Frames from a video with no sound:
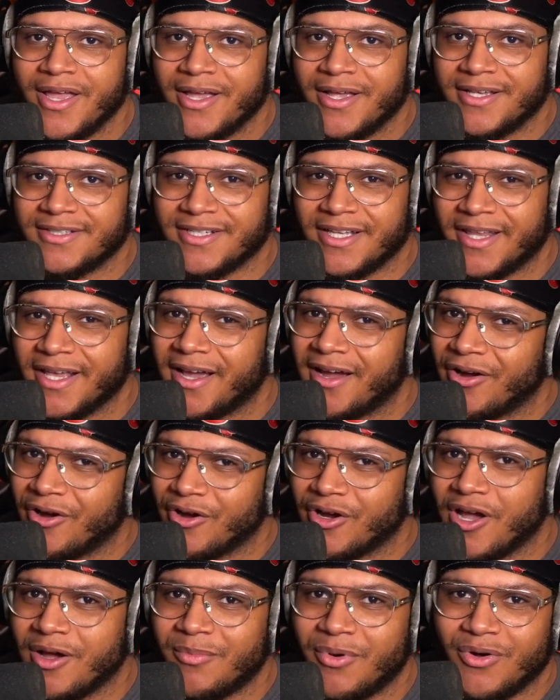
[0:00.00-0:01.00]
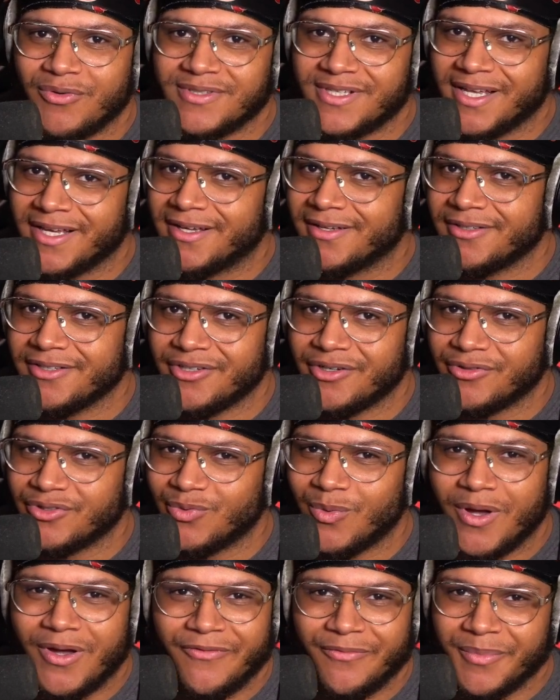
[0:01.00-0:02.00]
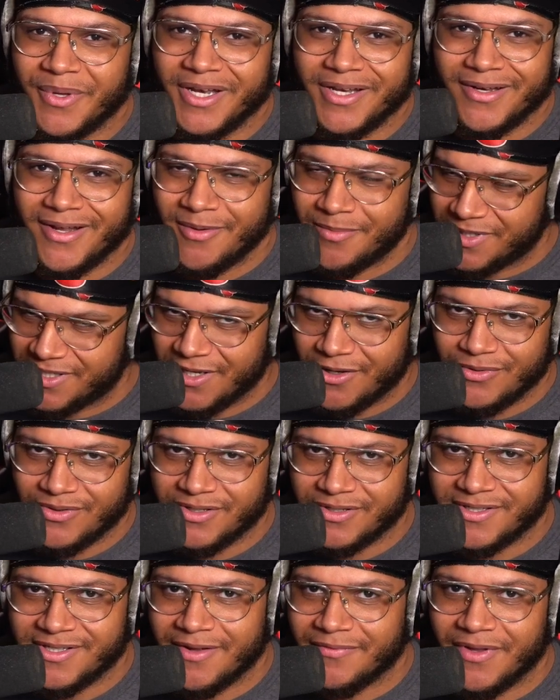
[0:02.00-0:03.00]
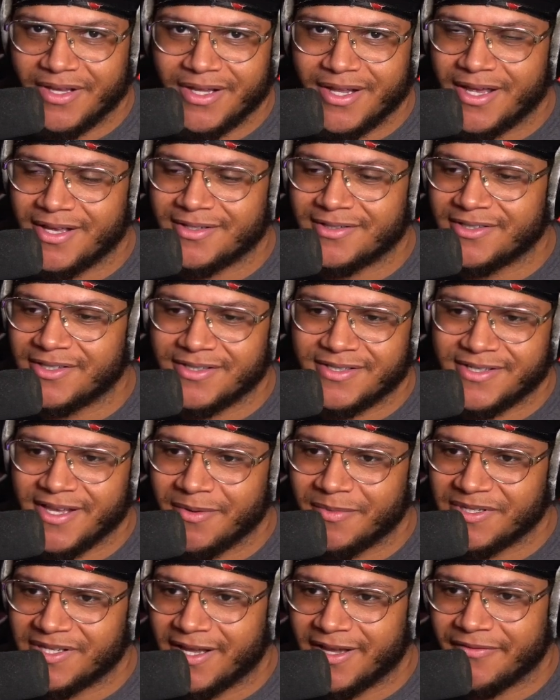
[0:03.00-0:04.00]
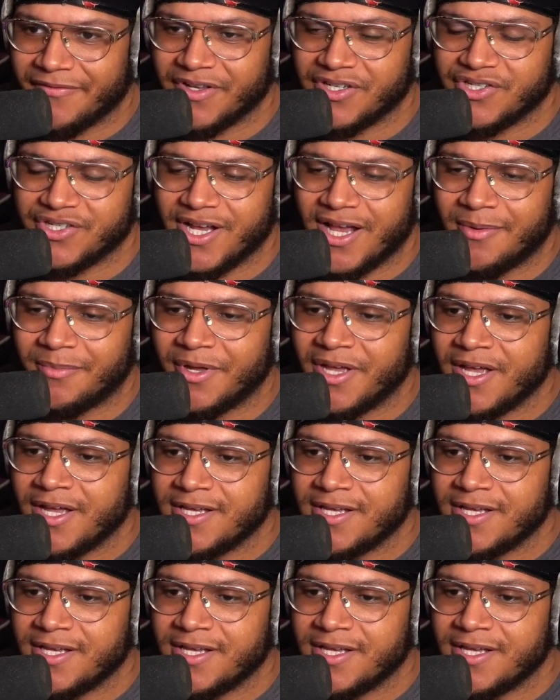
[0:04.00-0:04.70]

Cause I think I heard Gumball was like, you know, 12 minute episodes and stuff like that. Just same as like Adventure Time.